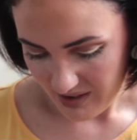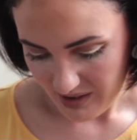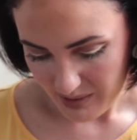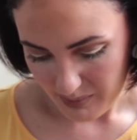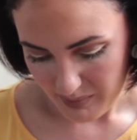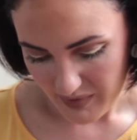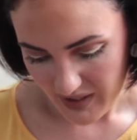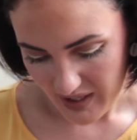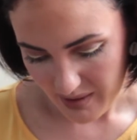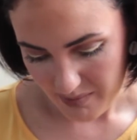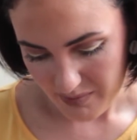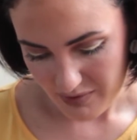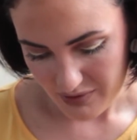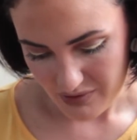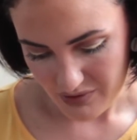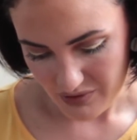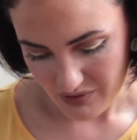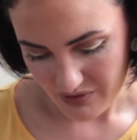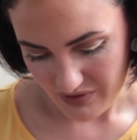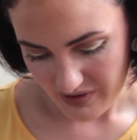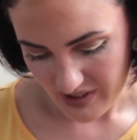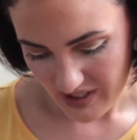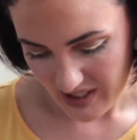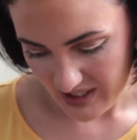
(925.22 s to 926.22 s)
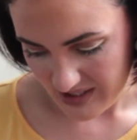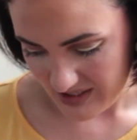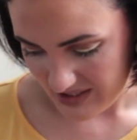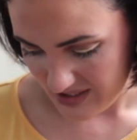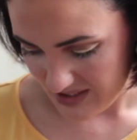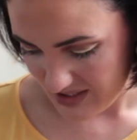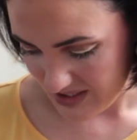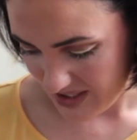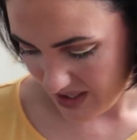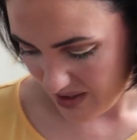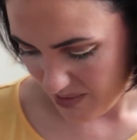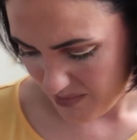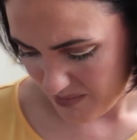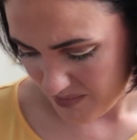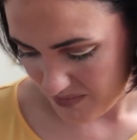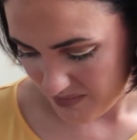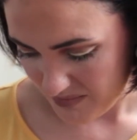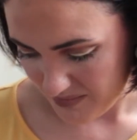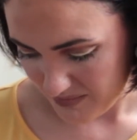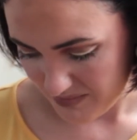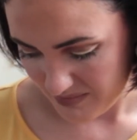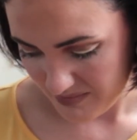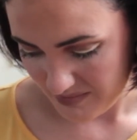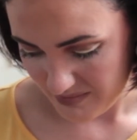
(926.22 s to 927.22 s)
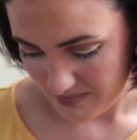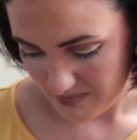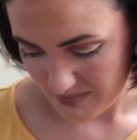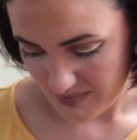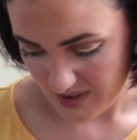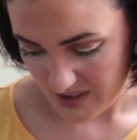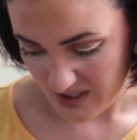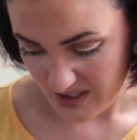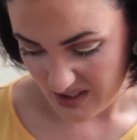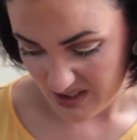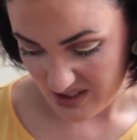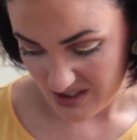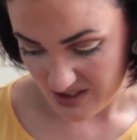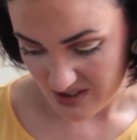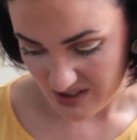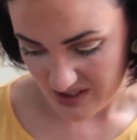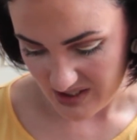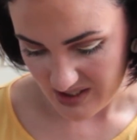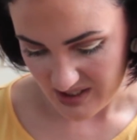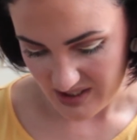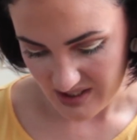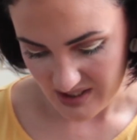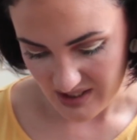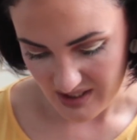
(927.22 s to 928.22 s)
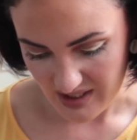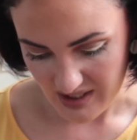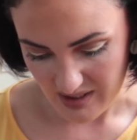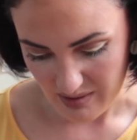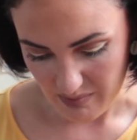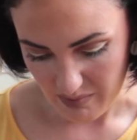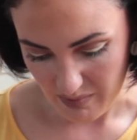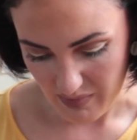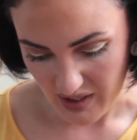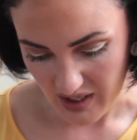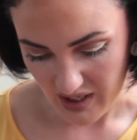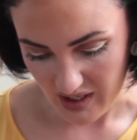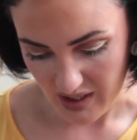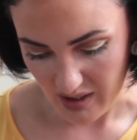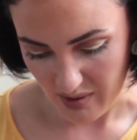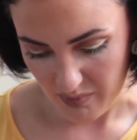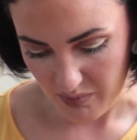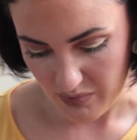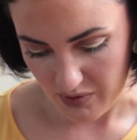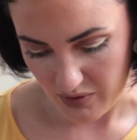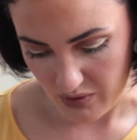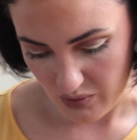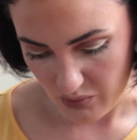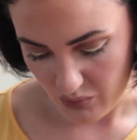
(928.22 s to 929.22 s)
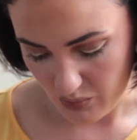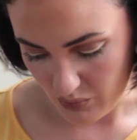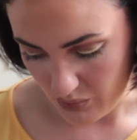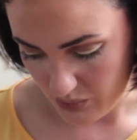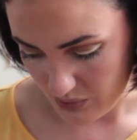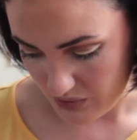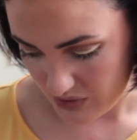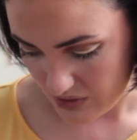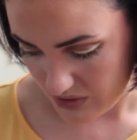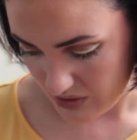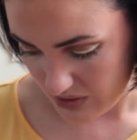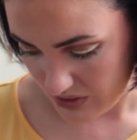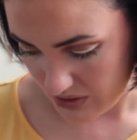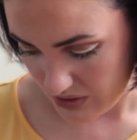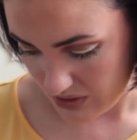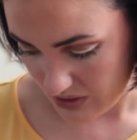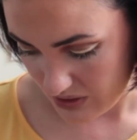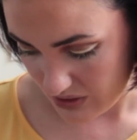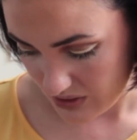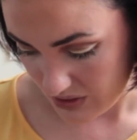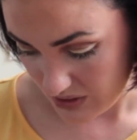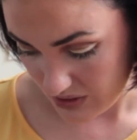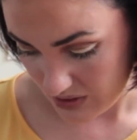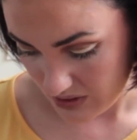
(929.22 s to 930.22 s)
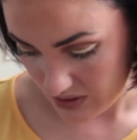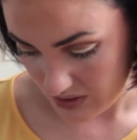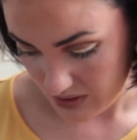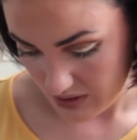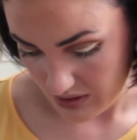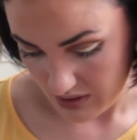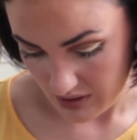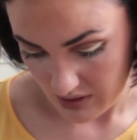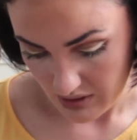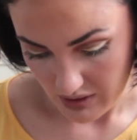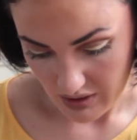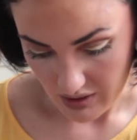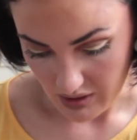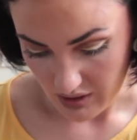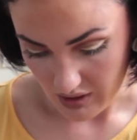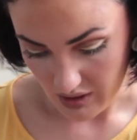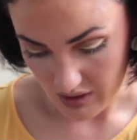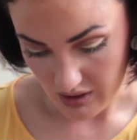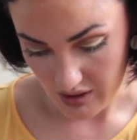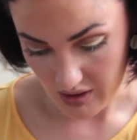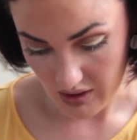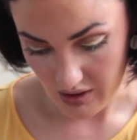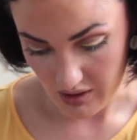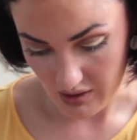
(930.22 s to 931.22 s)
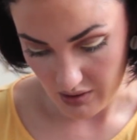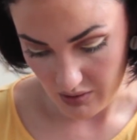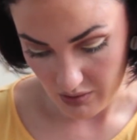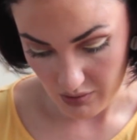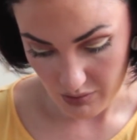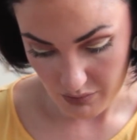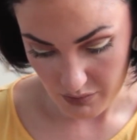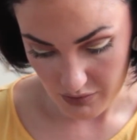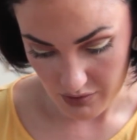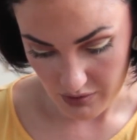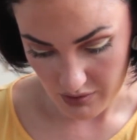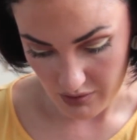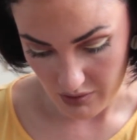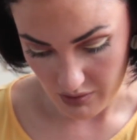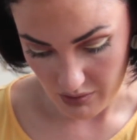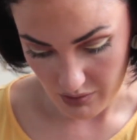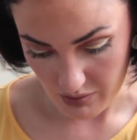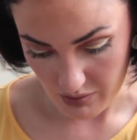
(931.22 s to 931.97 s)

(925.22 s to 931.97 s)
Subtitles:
be able to create some interesting makeup looks. I hope so.